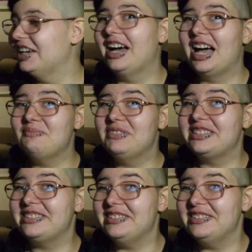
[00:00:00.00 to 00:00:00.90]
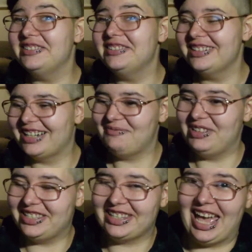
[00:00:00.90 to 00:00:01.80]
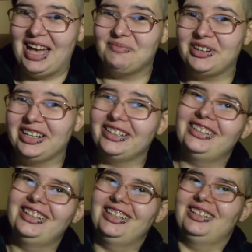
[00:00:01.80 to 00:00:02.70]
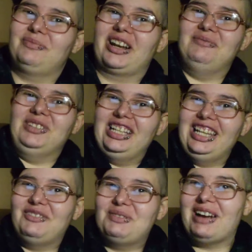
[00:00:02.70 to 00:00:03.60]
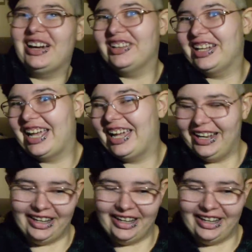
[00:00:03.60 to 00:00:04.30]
I miss you. I miss Canberra, but I'm really loving my holiday.